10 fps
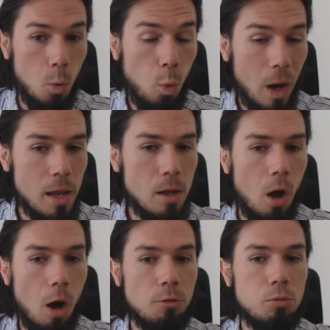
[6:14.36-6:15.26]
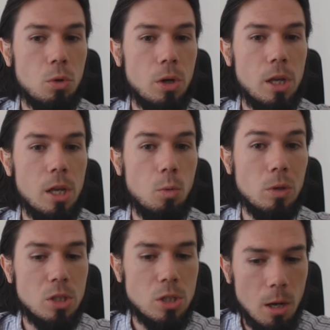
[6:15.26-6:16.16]
way of working
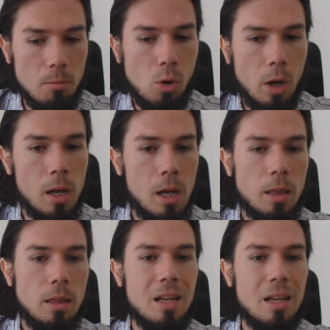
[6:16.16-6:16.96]
with someone